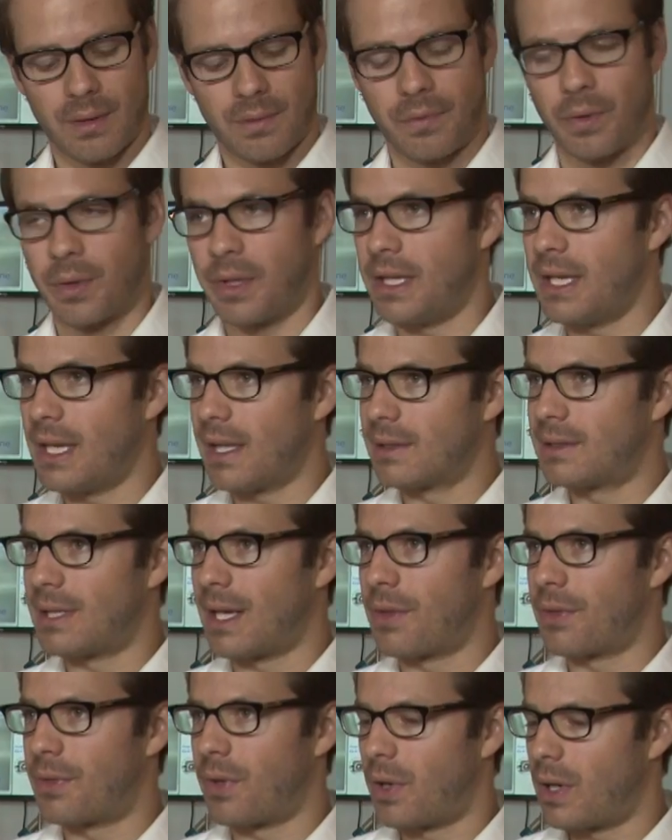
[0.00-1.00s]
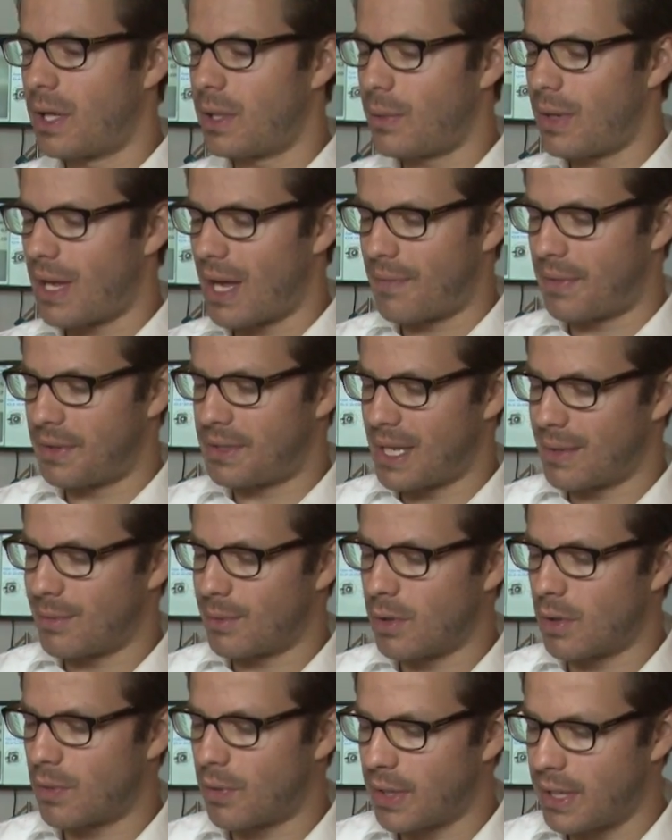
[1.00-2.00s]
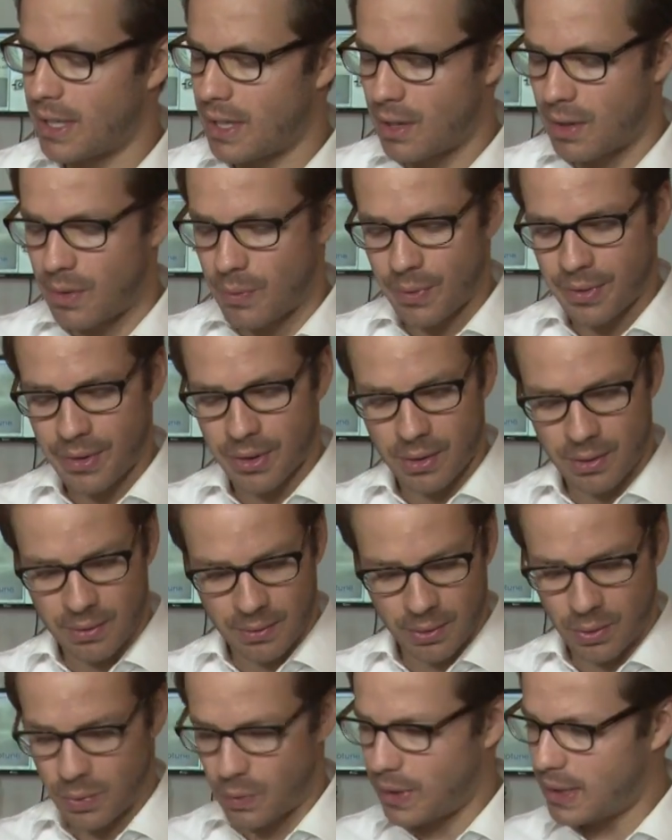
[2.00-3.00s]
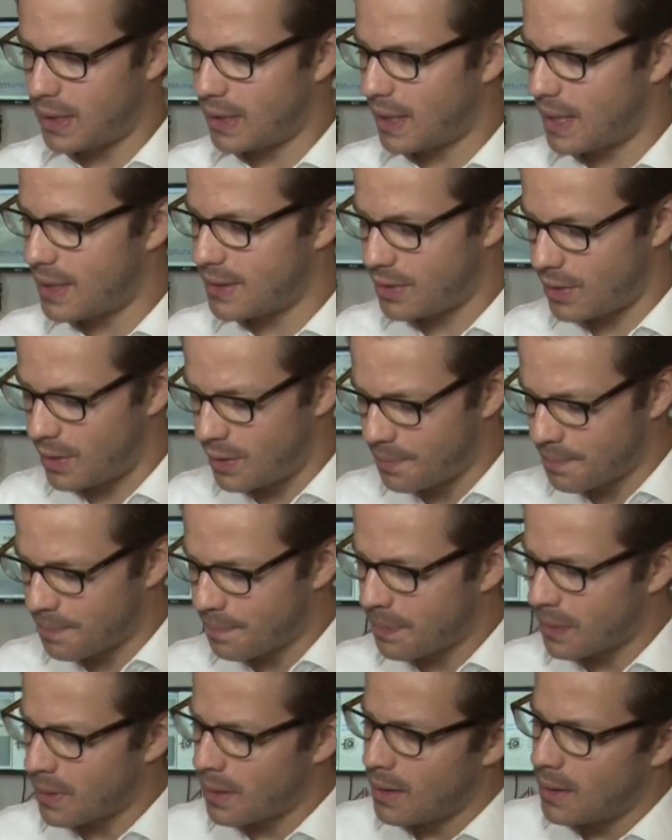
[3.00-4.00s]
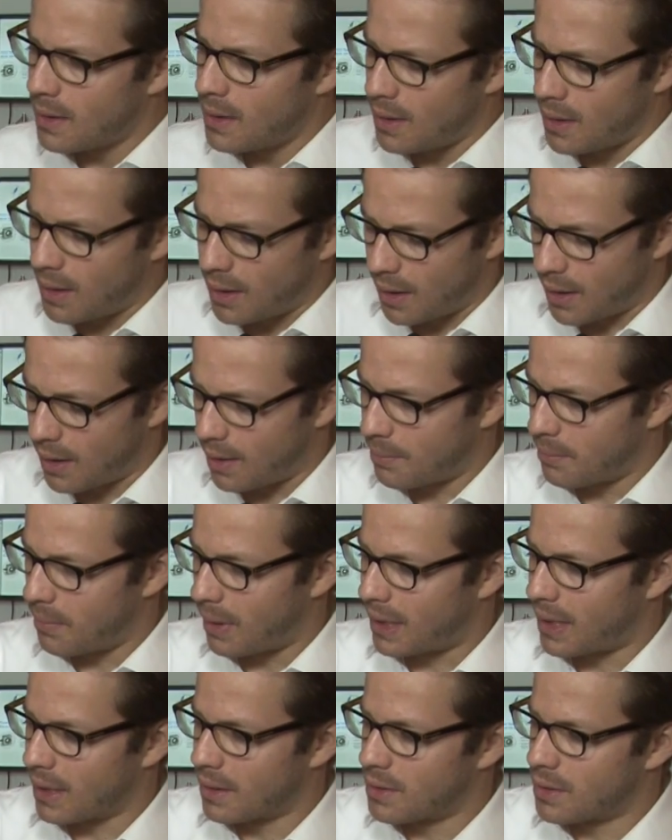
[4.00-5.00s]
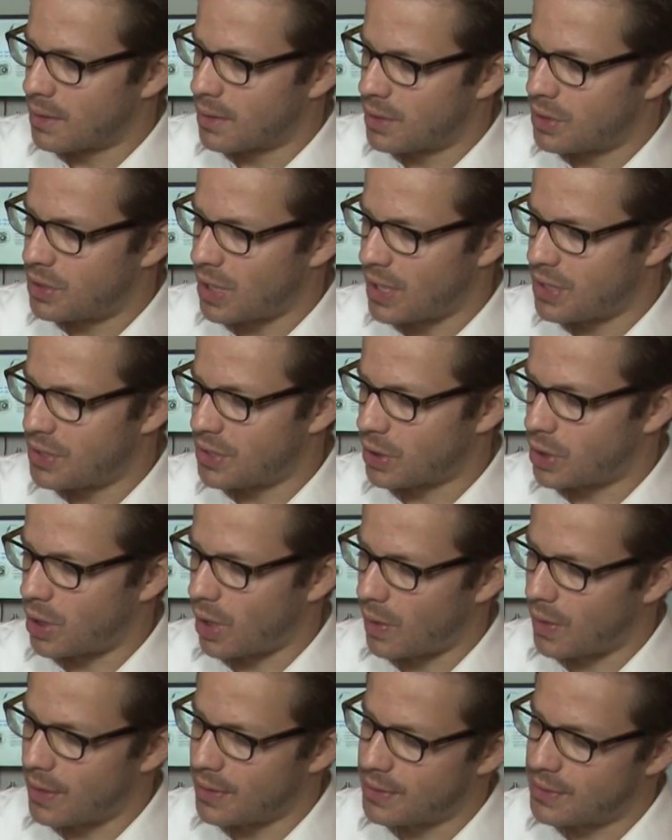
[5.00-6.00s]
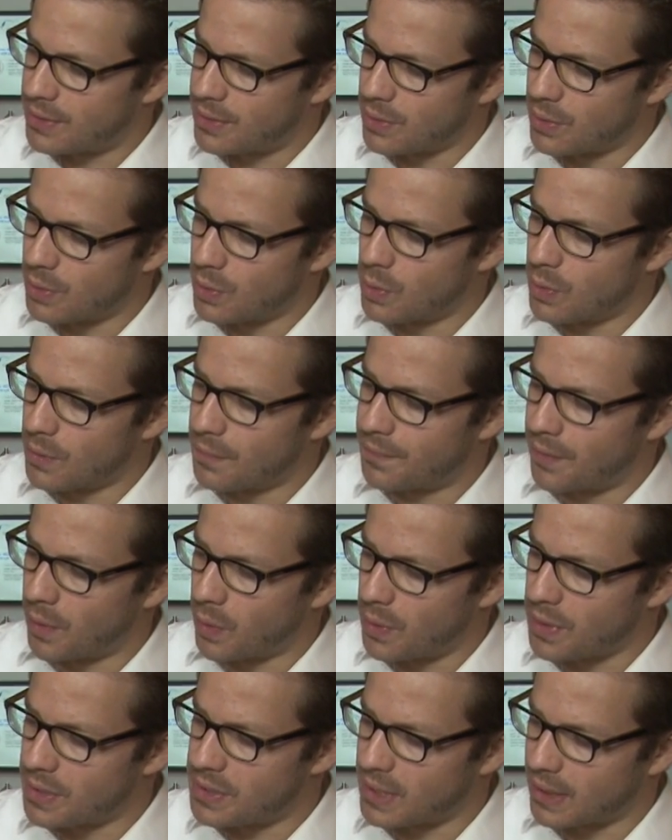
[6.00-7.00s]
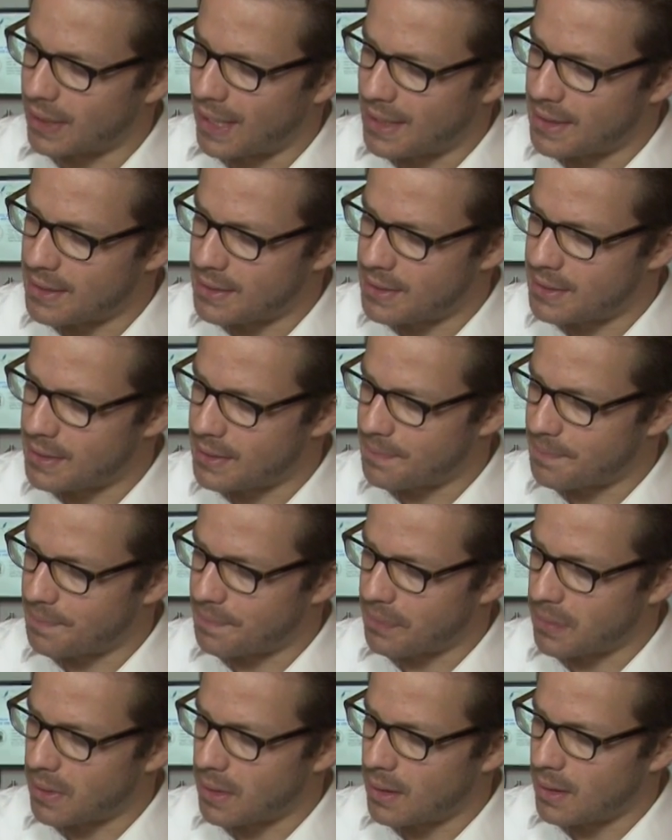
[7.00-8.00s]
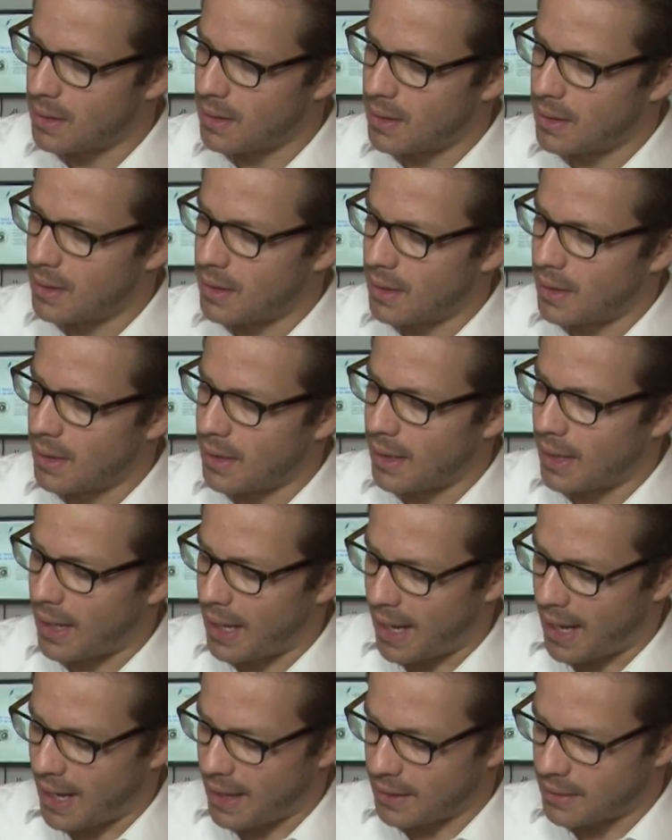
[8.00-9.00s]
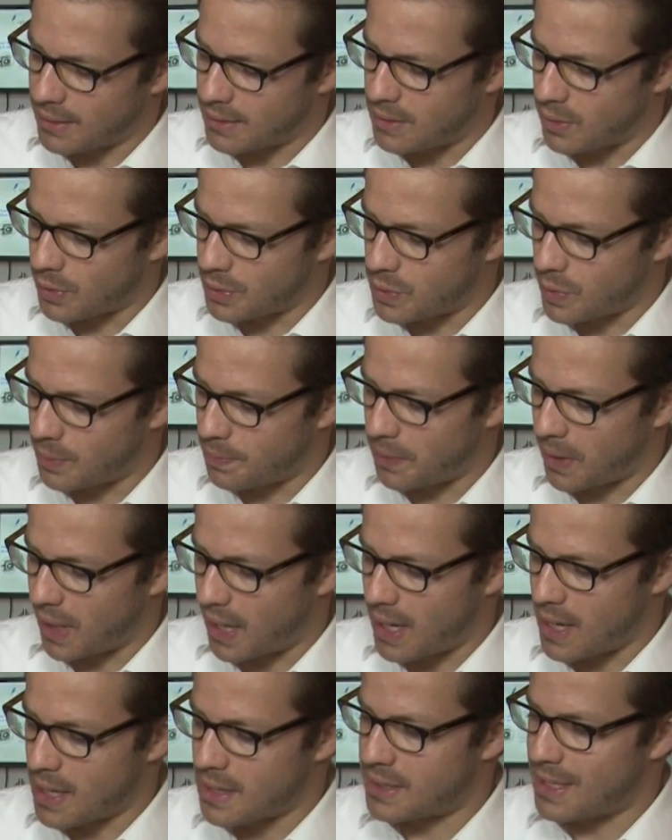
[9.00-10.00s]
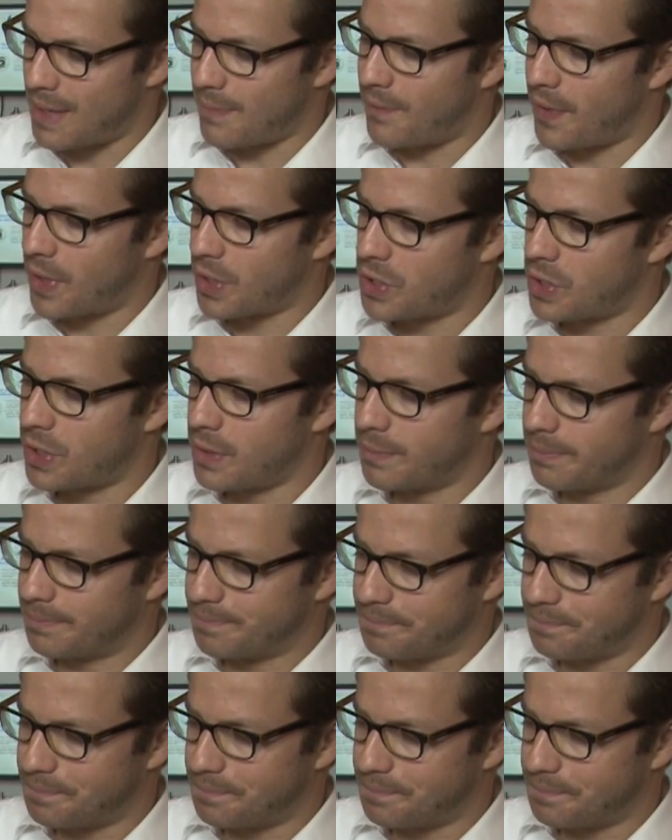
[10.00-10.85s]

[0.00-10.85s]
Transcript: For the EL1030, we have a demo over here with a green laser. Um, I can change the current to focus the lens and also apply a step function.